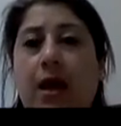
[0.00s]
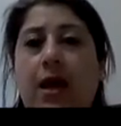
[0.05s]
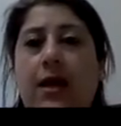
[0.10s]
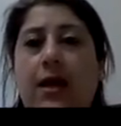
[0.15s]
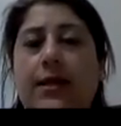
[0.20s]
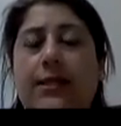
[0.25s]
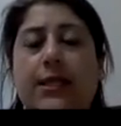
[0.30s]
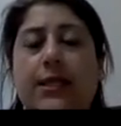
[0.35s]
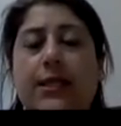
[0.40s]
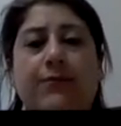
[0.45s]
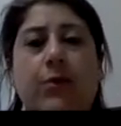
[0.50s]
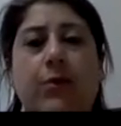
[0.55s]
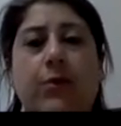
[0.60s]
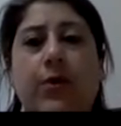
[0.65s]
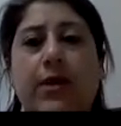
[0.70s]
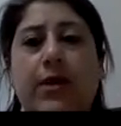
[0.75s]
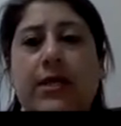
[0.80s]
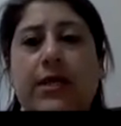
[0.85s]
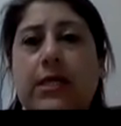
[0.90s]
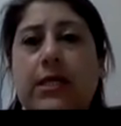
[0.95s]
So if we want
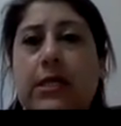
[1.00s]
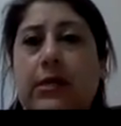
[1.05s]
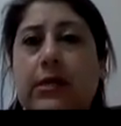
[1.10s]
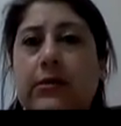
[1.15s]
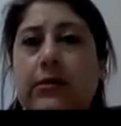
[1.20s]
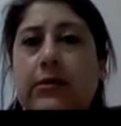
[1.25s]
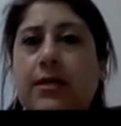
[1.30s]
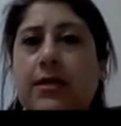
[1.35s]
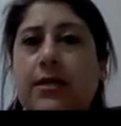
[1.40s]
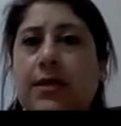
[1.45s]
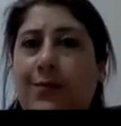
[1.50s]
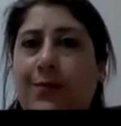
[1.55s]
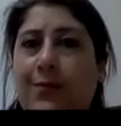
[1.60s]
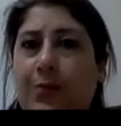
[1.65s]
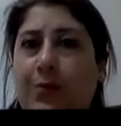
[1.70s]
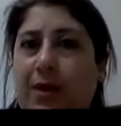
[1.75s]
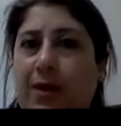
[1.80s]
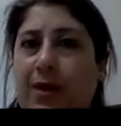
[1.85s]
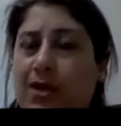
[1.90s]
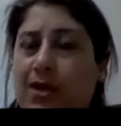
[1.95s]
to tell
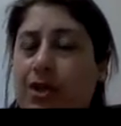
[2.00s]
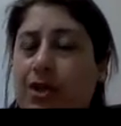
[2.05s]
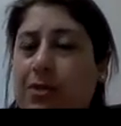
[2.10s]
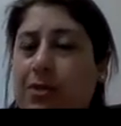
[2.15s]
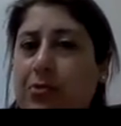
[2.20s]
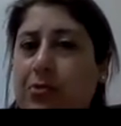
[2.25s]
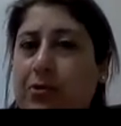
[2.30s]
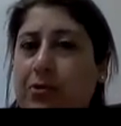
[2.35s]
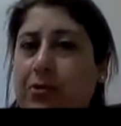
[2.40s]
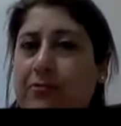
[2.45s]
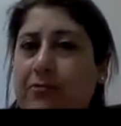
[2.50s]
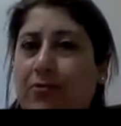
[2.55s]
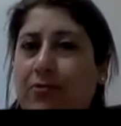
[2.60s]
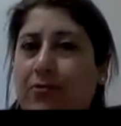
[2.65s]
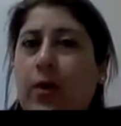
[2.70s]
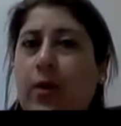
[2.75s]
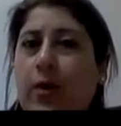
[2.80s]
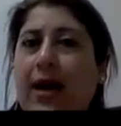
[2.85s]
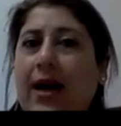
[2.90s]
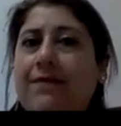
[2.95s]
someone to move
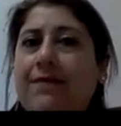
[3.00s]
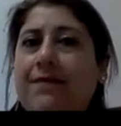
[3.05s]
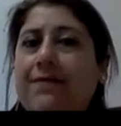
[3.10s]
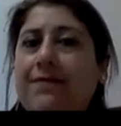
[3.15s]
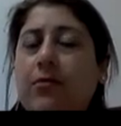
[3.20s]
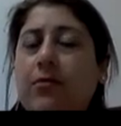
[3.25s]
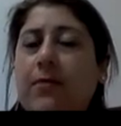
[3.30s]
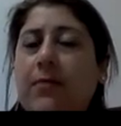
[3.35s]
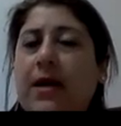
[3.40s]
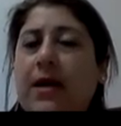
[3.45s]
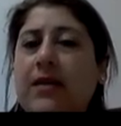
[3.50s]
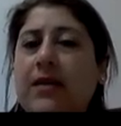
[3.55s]
away from us,